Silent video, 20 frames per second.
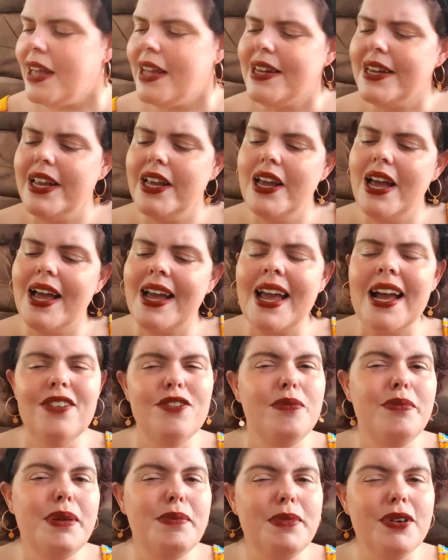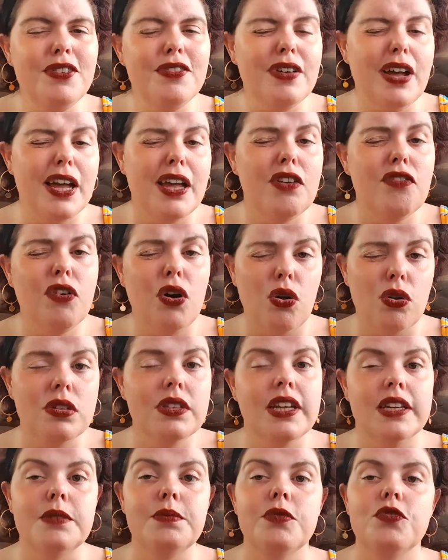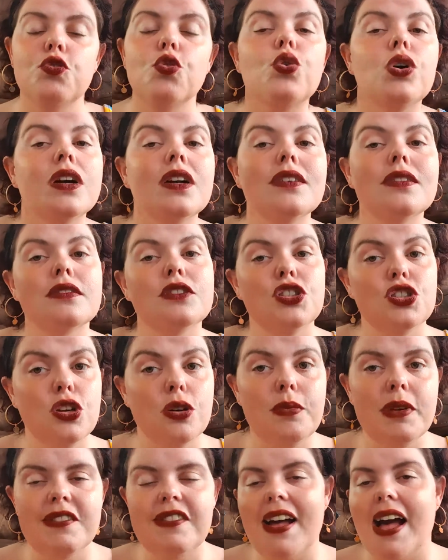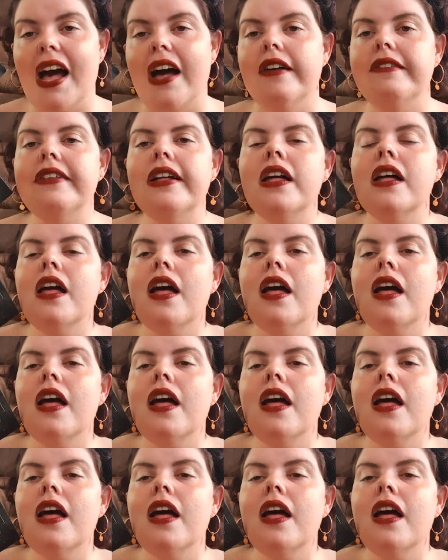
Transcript: Now, I can't remember if I've hauled this before, stop me if I have,